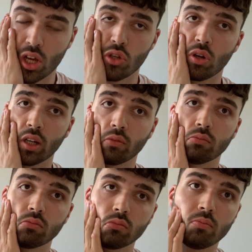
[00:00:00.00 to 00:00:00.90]
trying to
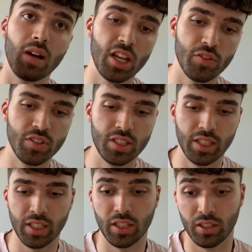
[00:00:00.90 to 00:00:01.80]
manage
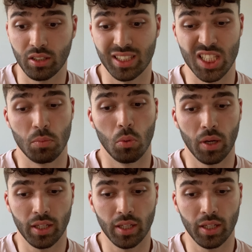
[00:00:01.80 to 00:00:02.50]
fatigue in a sensible way.